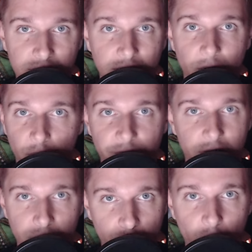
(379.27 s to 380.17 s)
a lot of
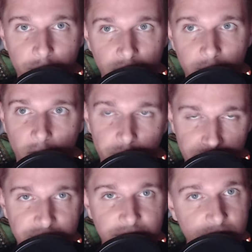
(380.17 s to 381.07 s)
coping about
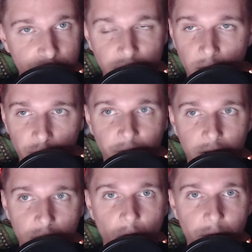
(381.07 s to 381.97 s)
prestige, a lot of
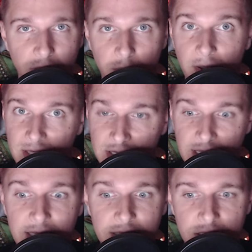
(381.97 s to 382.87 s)
coping about the
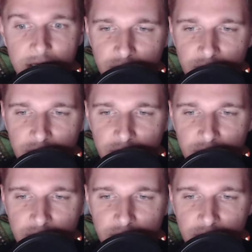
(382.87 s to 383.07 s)
status.